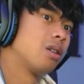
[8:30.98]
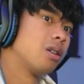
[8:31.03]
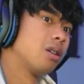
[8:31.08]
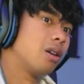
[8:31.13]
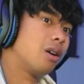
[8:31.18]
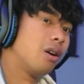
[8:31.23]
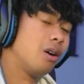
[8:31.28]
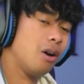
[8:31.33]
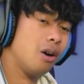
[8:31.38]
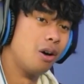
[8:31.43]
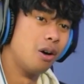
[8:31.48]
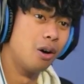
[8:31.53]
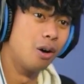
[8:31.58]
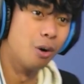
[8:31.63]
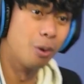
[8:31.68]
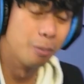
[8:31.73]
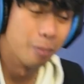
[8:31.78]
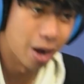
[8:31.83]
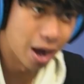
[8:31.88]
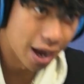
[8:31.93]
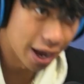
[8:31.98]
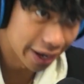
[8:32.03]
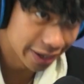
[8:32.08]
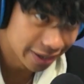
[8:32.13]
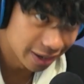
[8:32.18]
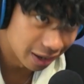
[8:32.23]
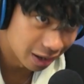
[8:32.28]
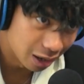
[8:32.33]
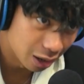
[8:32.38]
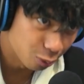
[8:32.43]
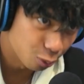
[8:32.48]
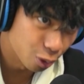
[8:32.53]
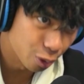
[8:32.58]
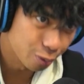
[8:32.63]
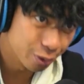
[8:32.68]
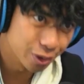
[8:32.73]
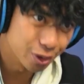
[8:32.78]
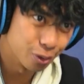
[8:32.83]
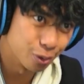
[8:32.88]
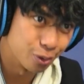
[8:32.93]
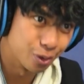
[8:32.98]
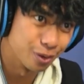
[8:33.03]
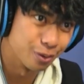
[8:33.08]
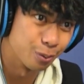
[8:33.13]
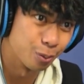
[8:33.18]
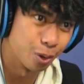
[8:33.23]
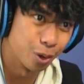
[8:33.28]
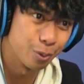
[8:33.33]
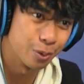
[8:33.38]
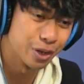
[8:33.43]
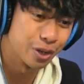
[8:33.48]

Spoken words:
Oh my god. What are we doing? What are we